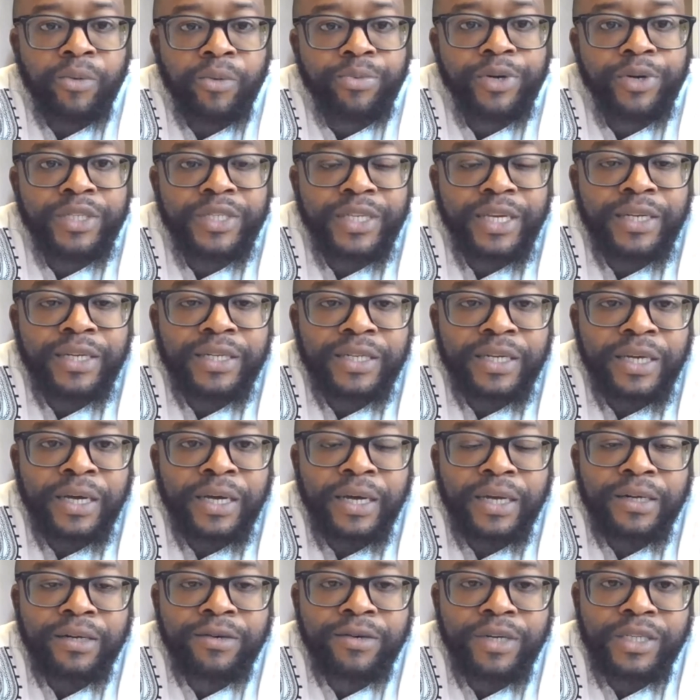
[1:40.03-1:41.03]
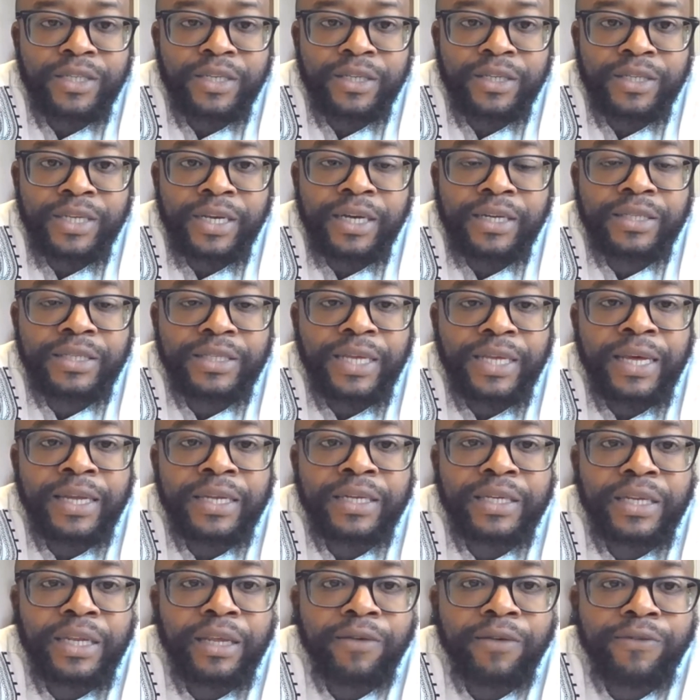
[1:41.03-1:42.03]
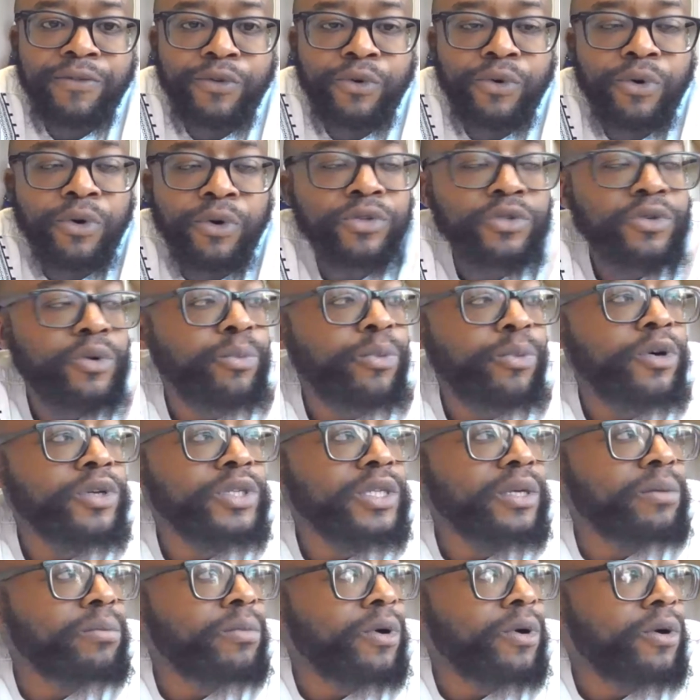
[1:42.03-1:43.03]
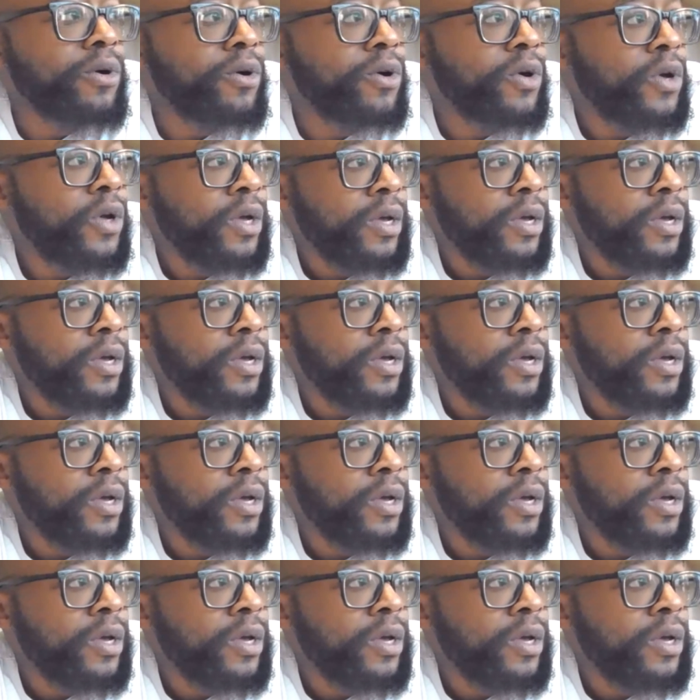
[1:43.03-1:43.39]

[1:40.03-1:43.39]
presenter addresses us, and if also possible,